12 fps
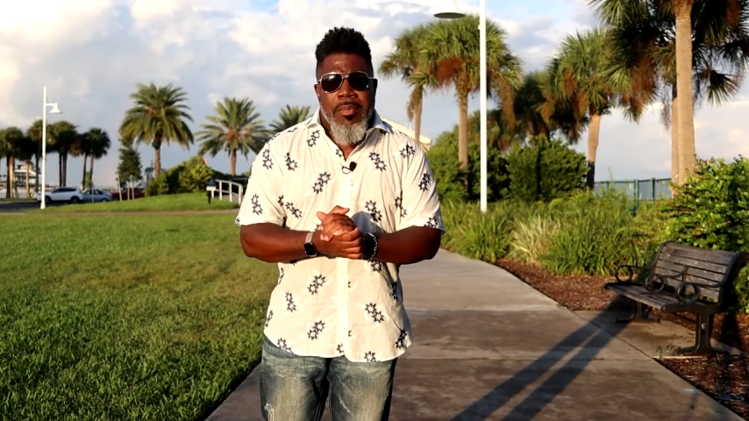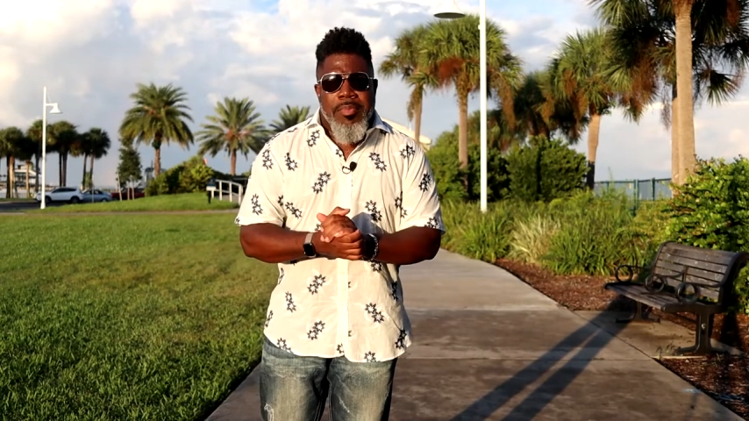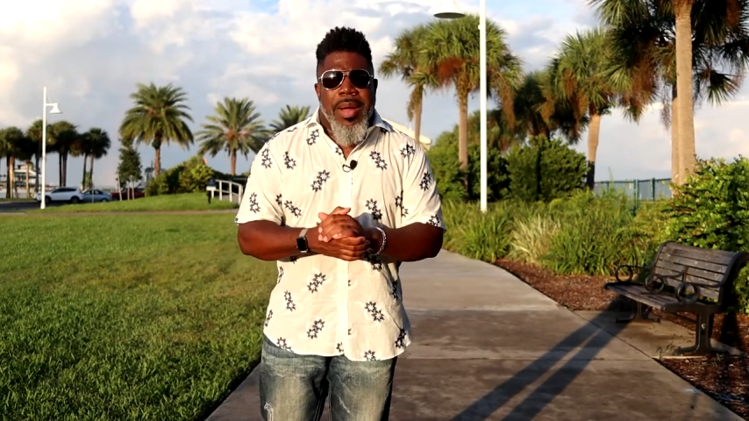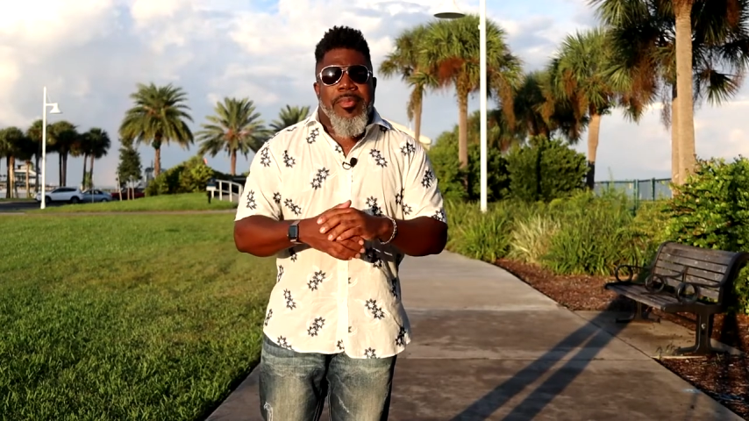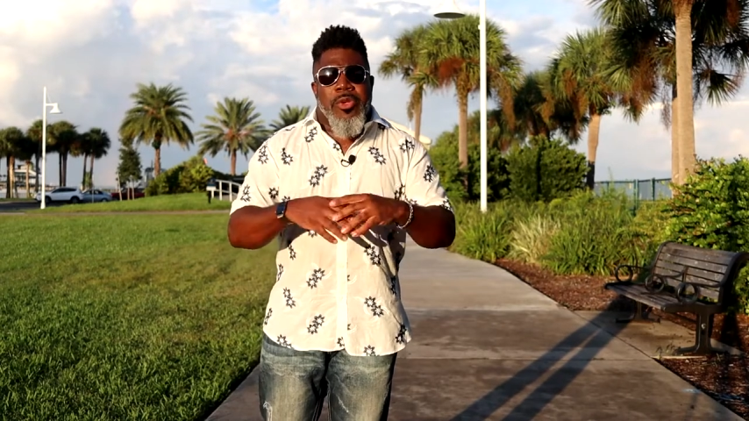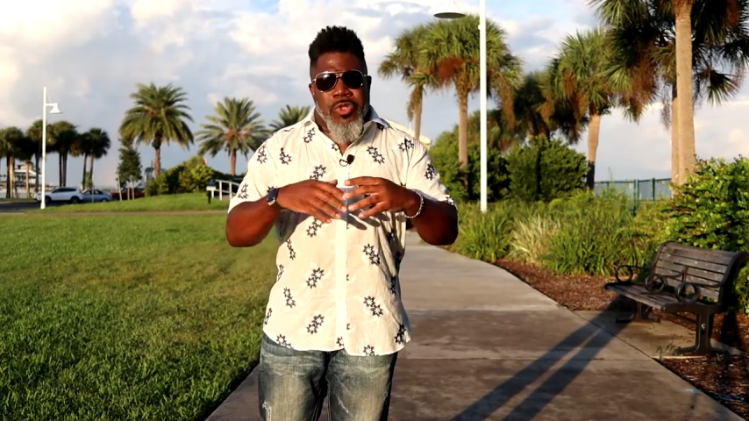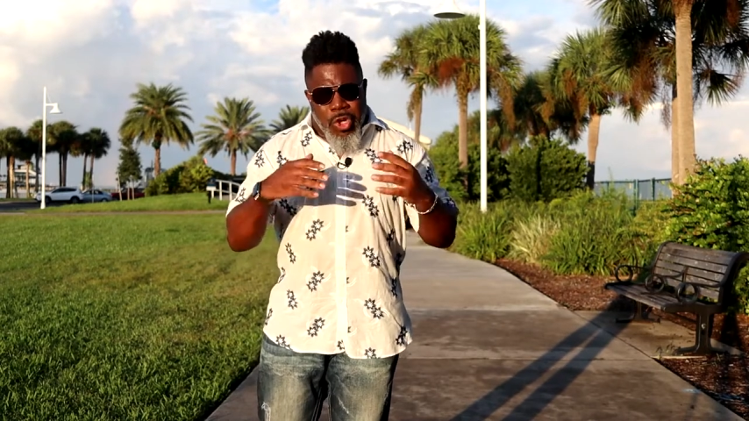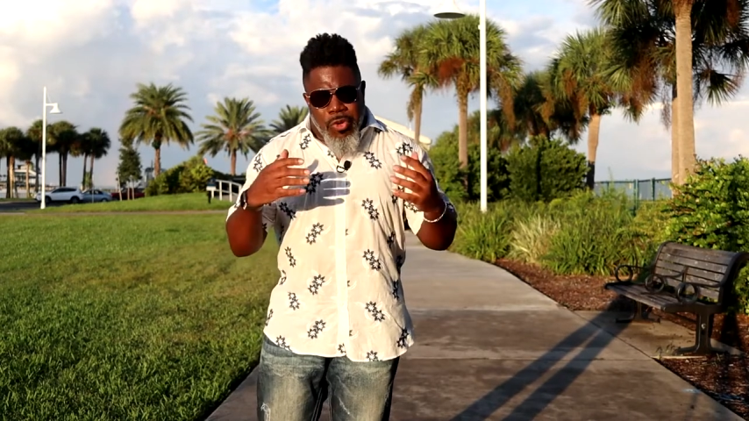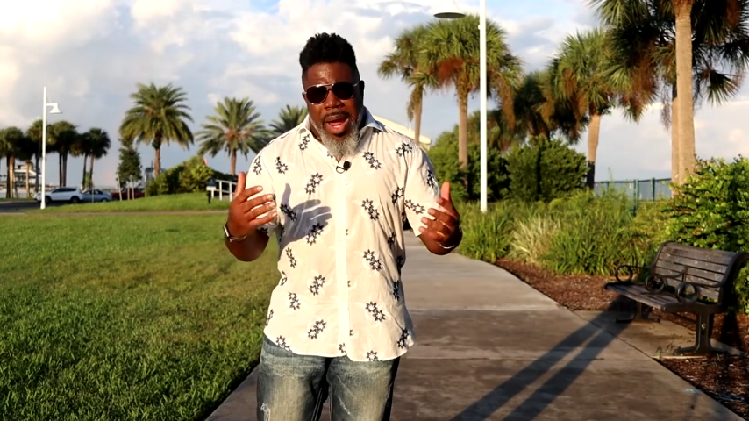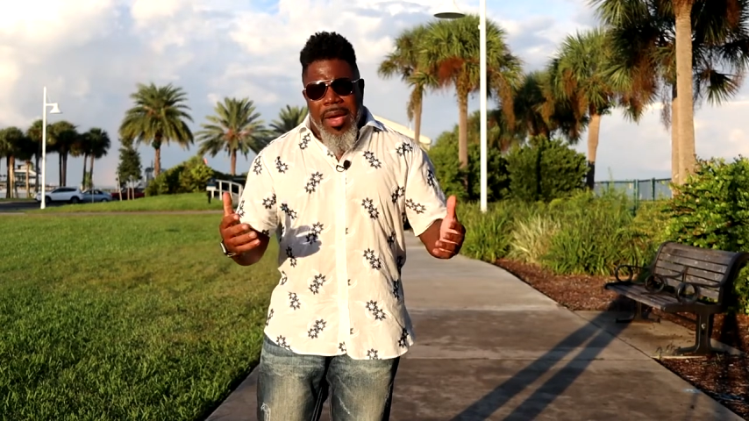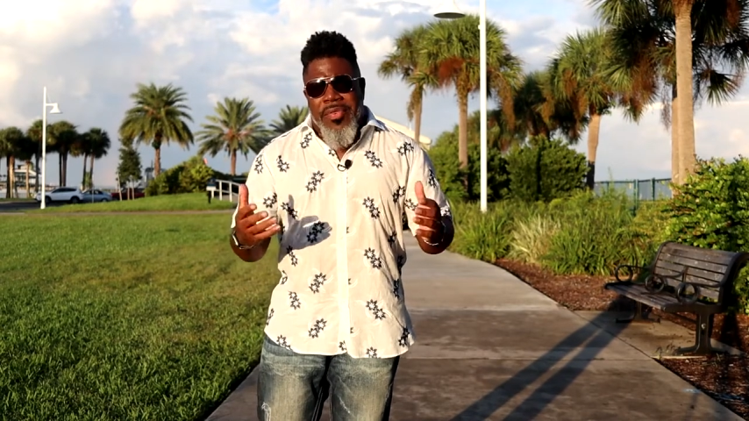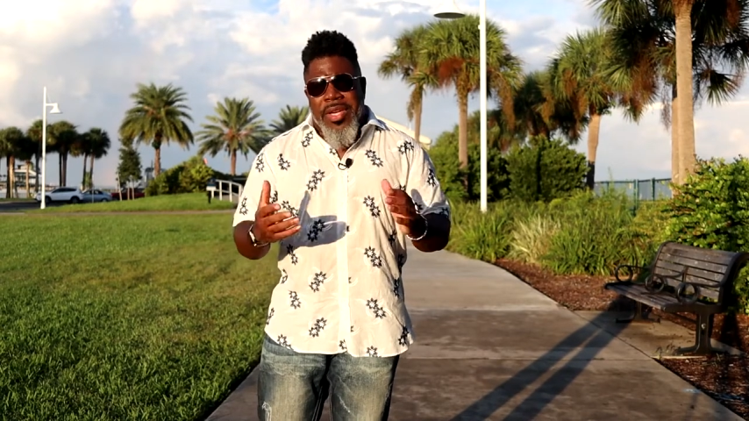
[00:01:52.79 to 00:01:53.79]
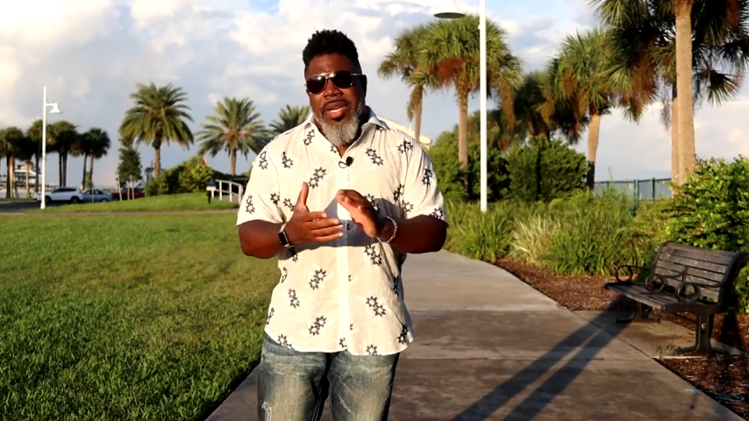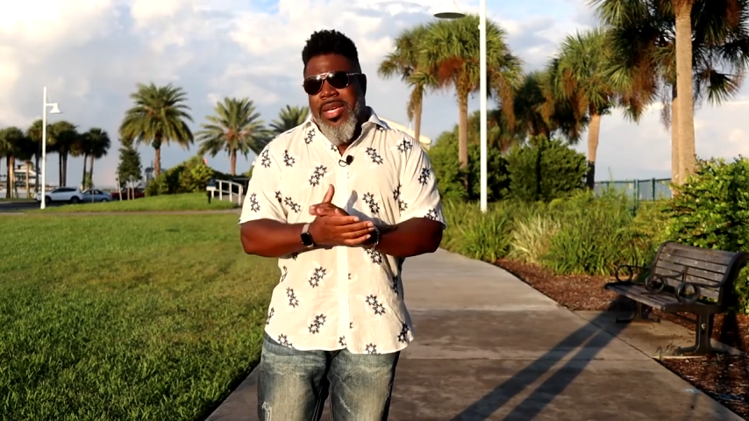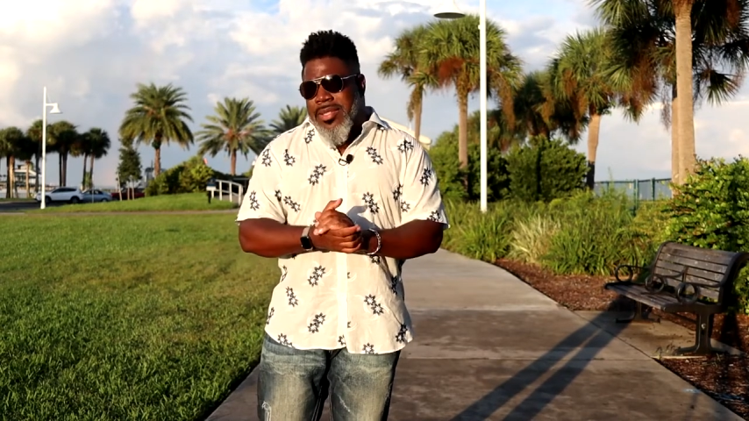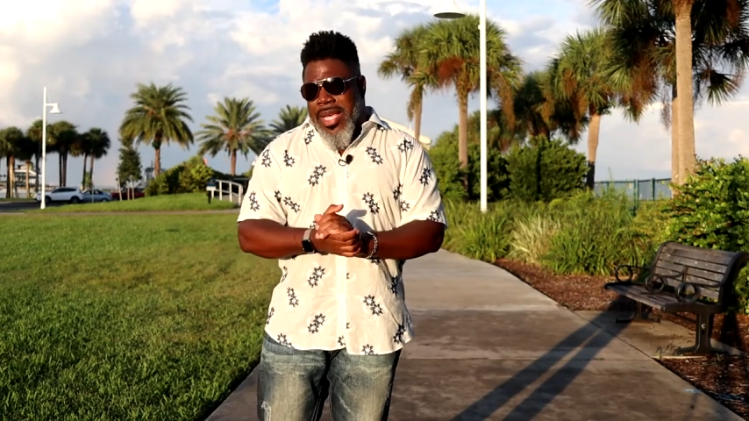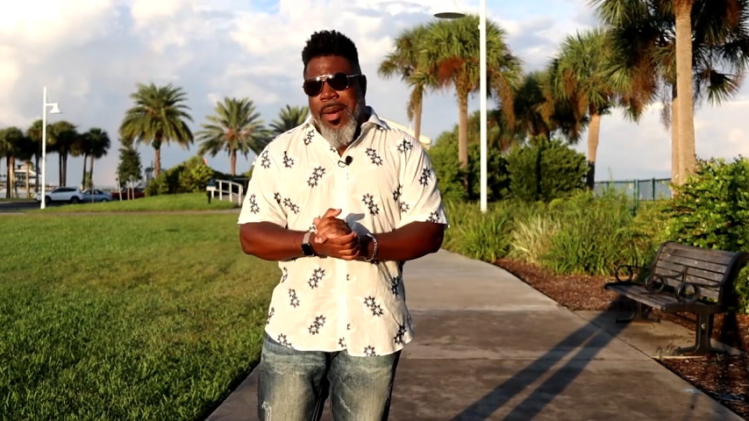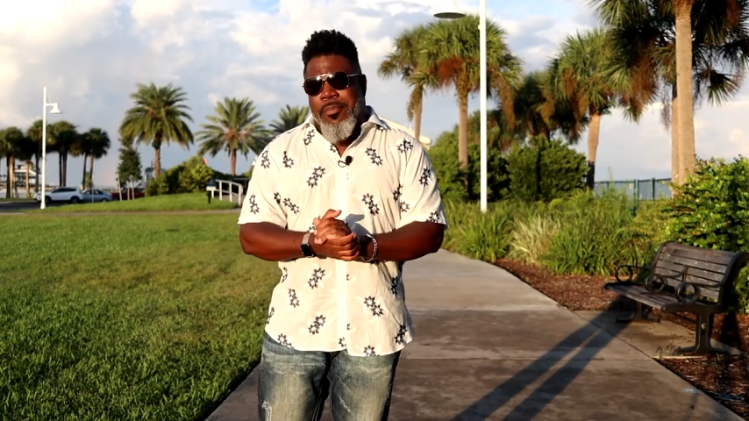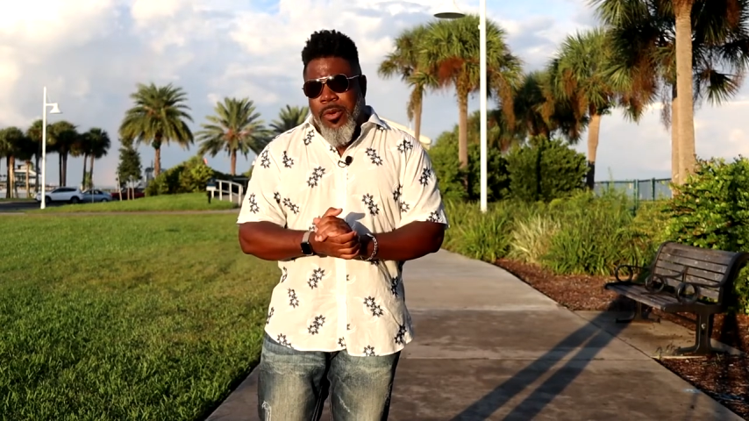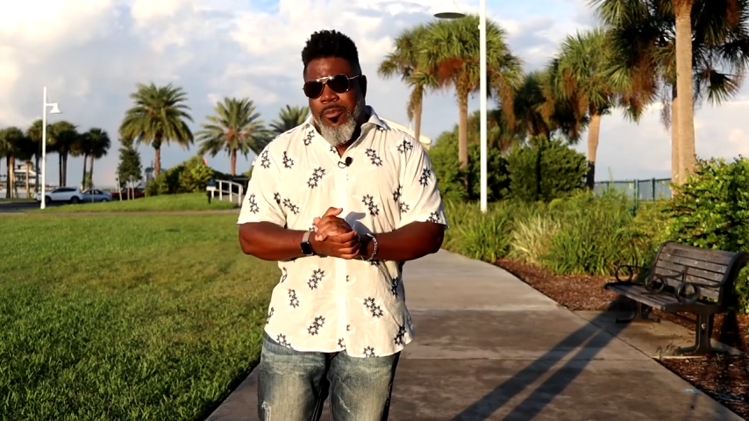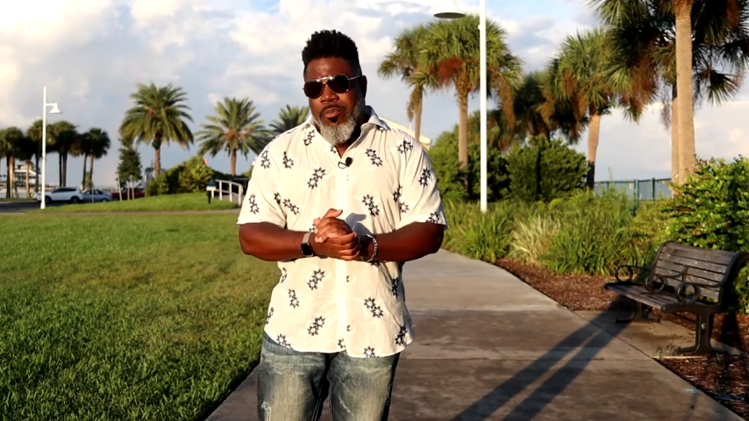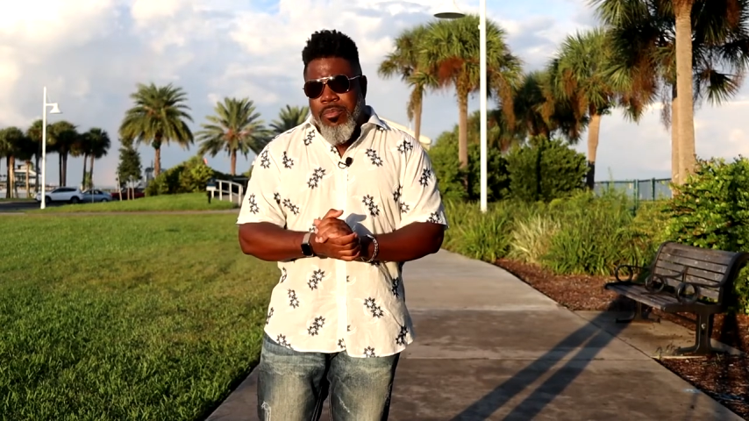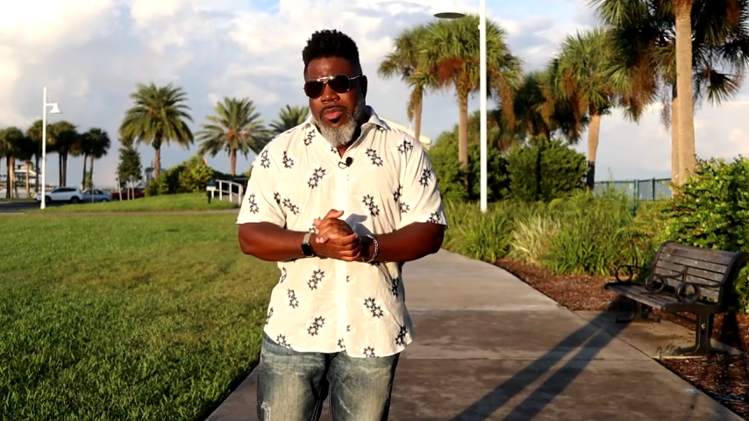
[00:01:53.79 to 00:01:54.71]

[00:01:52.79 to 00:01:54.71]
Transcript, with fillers: But I'm gonna use a graphic example.